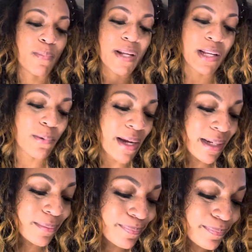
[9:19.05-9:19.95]
But
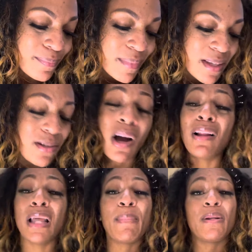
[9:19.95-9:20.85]
anyway,
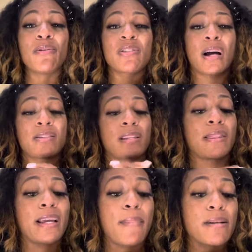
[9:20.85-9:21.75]
Y'all let me know what y'all
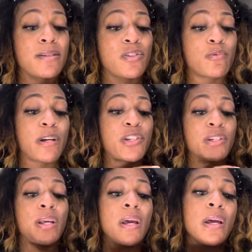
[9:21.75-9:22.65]
think about this situation.